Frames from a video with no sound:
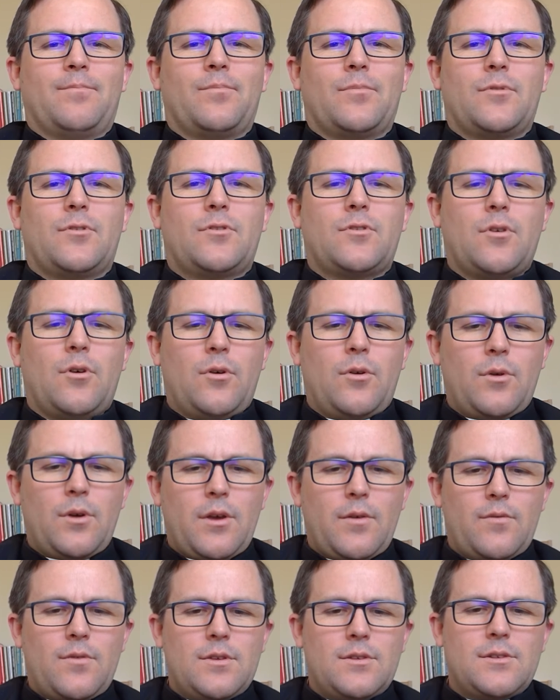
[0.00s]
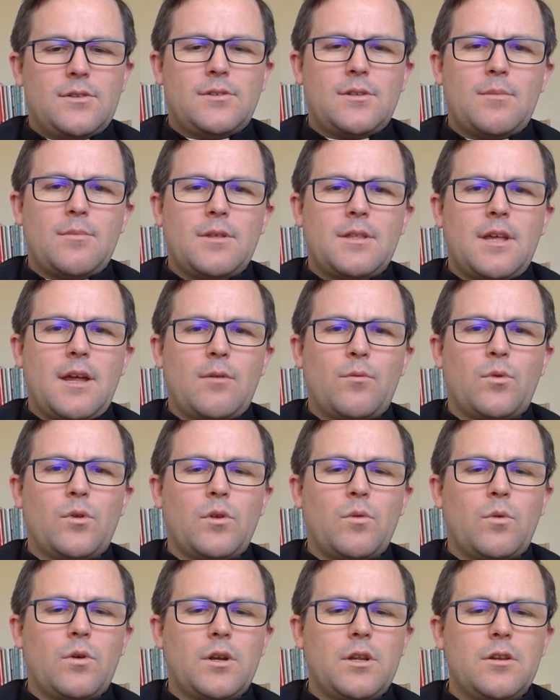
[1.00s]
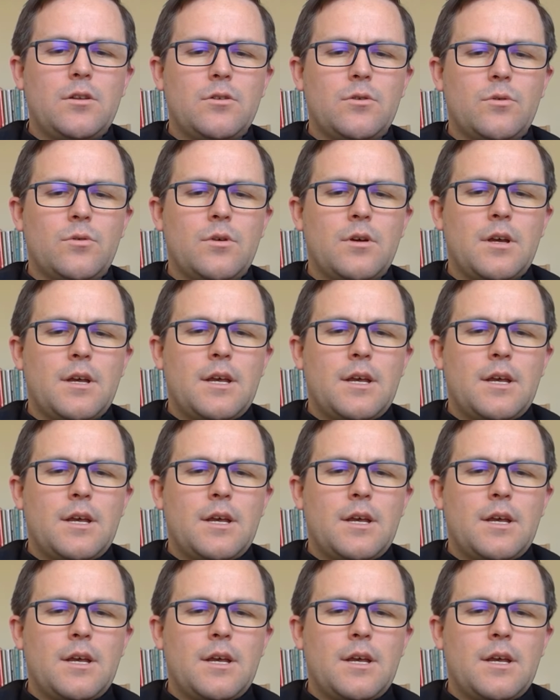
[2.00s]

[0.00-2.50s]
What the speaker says: So if this is something that I really want to do,